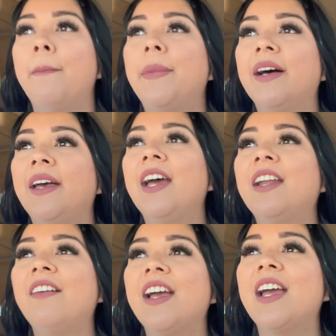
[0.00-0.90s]
But
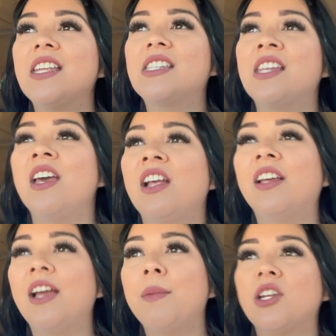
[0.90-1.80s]
anyways,
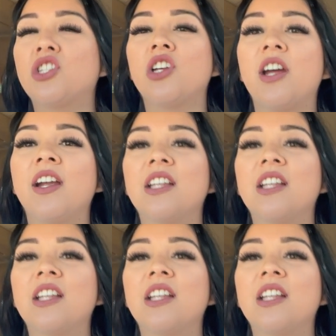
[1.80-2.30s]
look at my shirt.